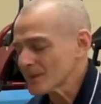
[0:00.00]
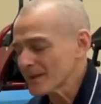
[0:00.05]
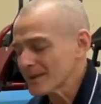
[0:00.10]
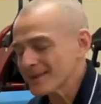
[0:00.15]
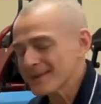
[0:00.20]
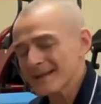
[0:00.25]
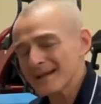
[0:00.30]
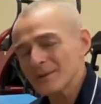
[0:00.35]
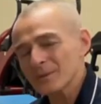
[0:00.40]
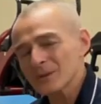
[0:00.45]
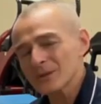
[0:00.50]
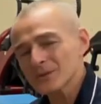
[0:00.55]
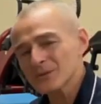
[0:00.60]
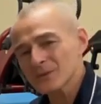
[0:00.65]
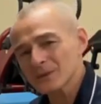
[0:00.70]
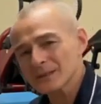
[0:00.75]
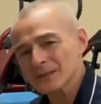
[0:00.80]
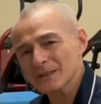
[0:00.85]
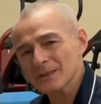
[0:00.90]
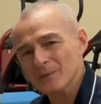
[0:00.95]
That works
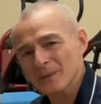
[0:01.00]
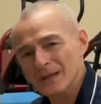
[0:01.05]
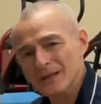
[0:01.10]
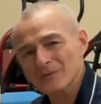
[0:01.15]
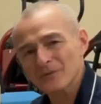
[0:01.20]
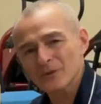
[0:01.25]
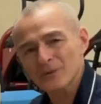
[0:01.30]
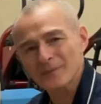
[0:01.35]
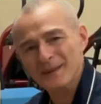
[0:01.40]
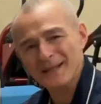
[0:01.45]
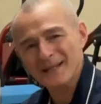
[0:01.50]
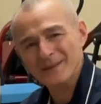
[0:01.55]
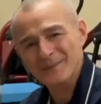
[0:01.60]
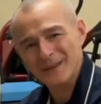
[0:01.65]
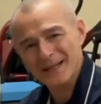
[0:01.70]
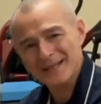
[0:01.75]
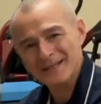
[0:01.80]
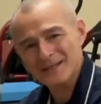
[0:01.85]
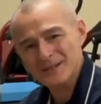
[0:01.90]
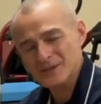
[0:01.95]
really well for pain
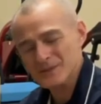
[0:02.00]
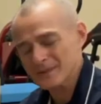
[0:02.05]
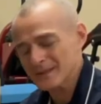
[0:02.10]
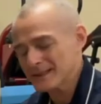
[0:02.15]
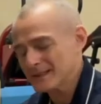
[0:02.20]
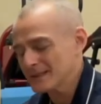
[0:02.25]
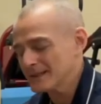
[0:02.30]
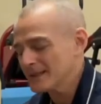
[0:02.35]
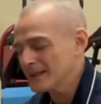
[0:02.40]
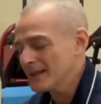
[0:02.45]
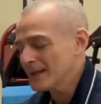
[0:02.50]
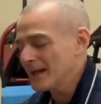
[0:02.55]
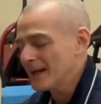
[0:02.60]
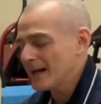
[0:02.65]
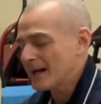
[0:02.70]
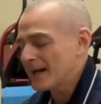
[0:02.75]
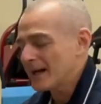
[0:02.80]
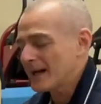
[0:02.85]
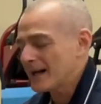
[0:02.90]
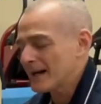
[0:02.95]
management.
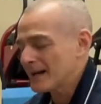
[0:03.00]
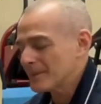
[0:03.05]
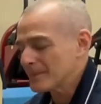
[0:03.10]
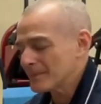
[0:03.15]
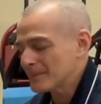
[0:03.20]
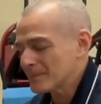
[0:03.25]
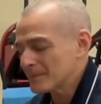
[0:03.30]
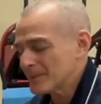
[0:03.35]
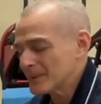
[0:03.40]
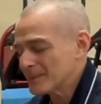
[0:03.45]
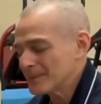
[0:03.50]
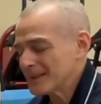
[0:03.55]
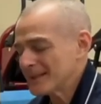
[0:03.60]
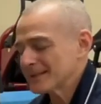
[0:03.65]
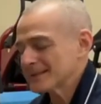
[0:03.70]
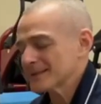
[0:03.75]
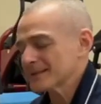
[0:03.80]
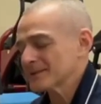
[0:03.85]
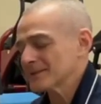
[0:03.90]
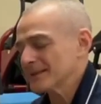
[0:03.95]
But
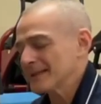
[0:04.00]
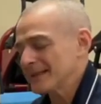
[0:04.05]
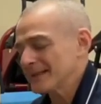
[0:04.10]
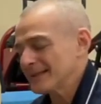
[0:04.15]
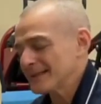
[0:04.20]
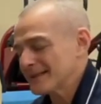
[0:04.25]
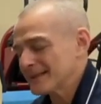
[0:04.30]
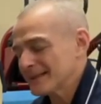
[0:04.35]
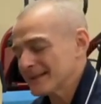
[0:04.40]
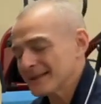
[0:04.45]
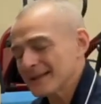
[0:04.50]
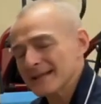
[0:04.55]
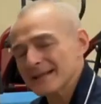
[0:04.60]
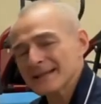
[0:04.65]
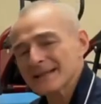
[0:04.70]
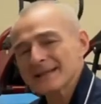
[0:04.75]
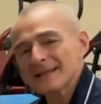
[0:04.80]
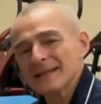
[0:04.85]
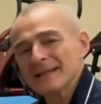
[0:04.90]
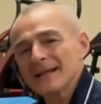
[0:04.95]
basically anything
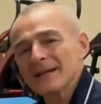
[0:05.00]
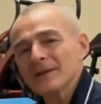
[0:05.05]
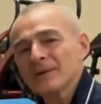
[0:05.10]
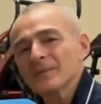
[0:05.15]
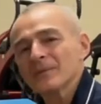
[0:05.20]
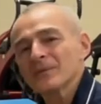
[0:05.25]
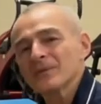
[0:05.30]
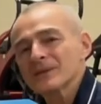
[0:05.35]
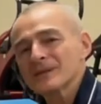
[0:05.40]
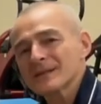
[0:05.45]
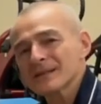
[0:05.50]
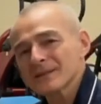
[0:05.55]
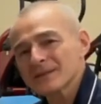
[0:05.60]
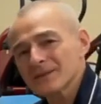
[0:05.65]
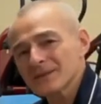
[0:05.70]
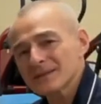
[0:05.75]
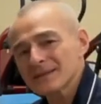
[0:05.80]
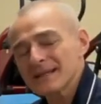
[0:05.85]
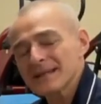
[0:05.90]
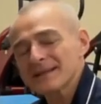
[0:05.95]
that can help
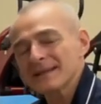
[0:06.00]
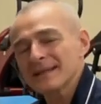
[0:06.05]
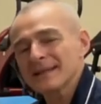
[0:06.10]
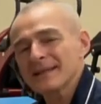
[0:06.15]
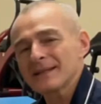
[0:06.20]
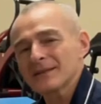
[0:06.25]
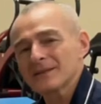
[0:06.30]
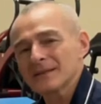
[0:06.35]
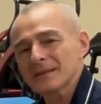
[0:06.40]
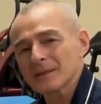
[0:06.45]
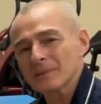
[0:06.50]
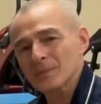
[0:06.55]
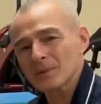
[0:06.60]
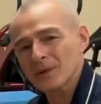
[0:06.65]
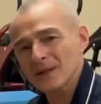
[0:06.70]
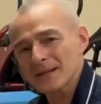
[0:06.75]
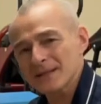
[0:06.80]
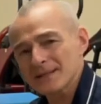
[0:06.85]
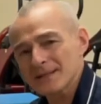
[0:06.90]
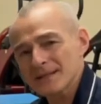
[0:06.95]
facilitate the healing
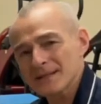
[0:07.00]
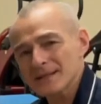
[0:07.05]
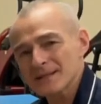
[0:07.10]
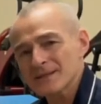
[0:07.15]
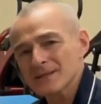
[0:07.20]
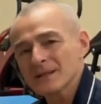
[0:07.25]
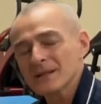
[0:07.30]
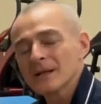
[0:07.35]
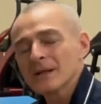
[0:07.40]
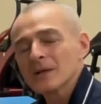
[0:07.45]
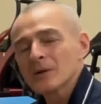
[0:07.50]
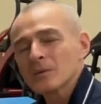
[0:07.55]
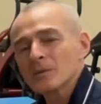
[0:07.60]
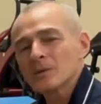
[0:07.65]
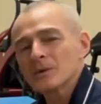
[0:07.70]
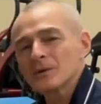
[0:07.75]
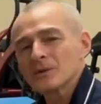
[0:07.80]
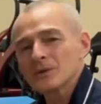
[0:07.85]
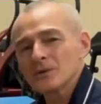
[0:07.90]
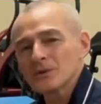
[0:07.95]
process
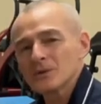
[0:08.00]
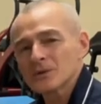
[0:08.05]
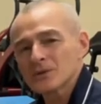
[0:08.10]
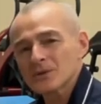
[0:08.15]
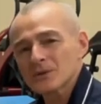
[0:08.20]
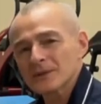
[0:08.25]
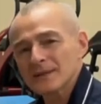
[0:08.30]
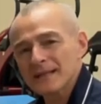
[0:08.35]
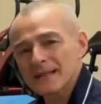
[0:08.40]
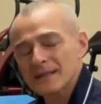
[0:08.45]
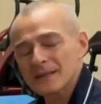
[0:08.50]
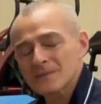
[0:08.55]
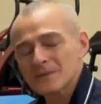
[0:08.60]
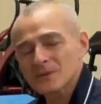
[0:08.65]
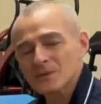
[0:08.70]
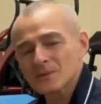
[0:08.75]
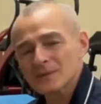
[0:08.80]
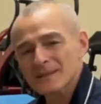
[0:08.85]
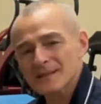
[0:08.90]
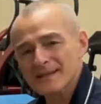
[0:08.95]
will usually help
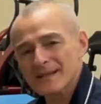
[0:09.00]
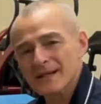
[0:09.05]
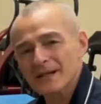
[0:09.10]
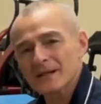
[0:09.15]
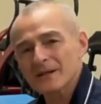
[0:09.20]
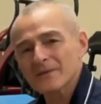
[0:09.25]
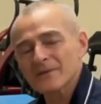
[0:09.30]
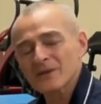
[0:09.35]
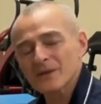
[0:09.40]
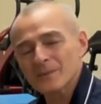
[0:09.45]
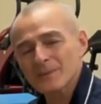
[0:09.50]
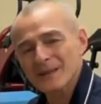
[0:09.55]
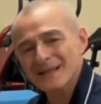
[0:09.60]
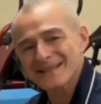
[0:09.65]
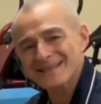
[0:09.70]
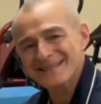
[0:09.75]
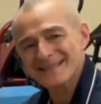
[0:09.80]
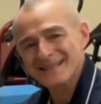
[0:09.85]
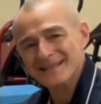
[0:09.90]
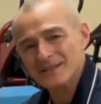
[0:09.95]
to resolve the
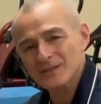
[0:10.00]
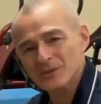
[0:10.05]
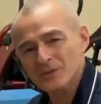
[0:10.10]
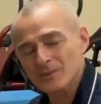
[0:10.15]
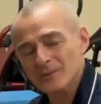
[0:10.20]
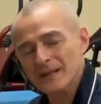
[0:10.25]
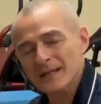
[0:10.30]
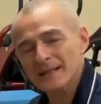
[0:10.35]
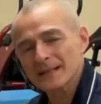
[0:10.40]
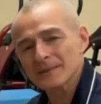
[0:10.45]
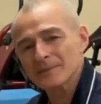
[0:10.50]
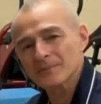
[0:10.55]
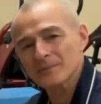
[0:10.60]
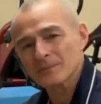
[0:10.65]
Pes Anserine